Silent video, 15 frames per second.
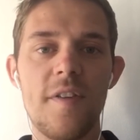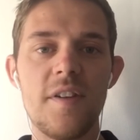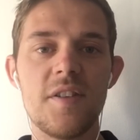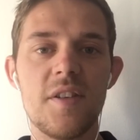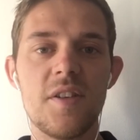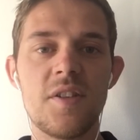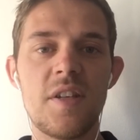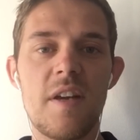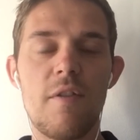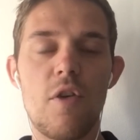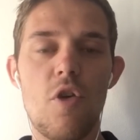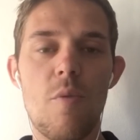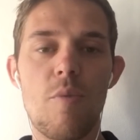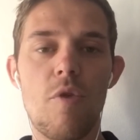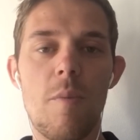He's a
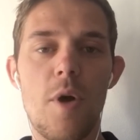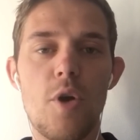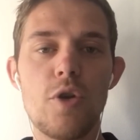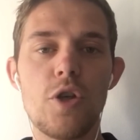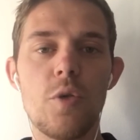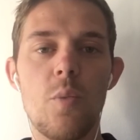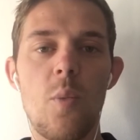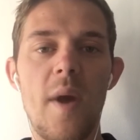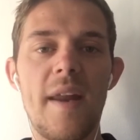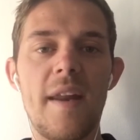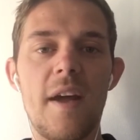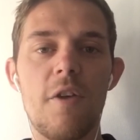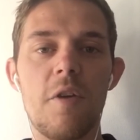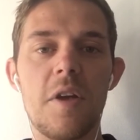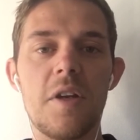serial promotion
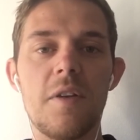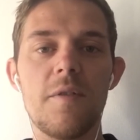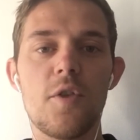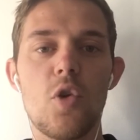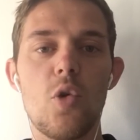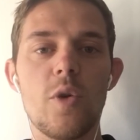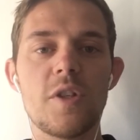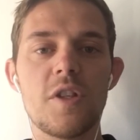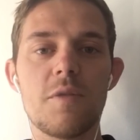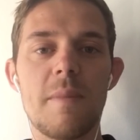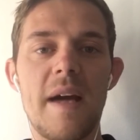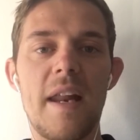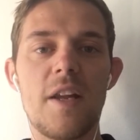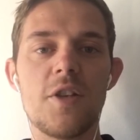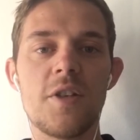winner, and of course has
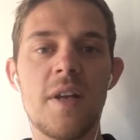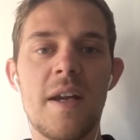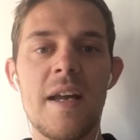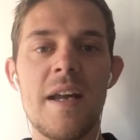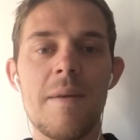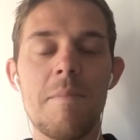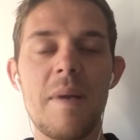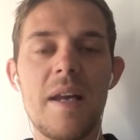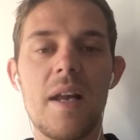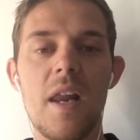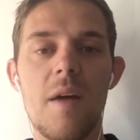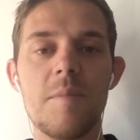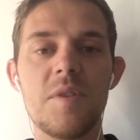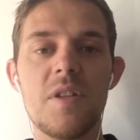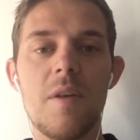managed big
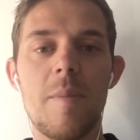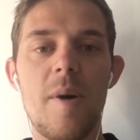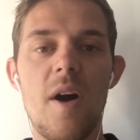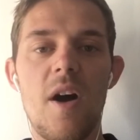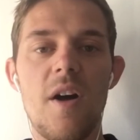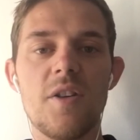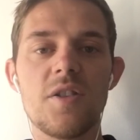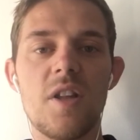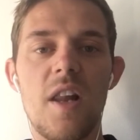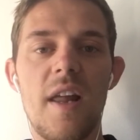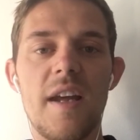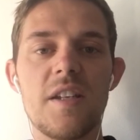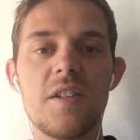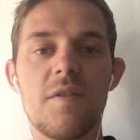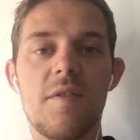clubs in the past, the
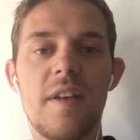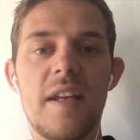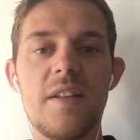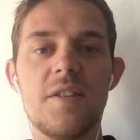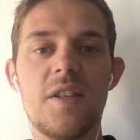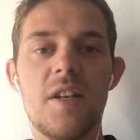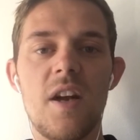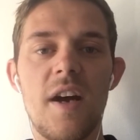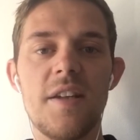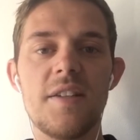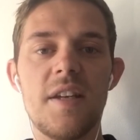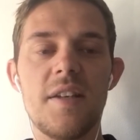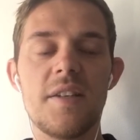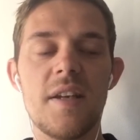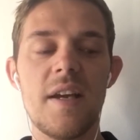likes of Leeds
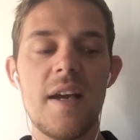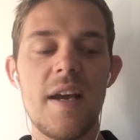United.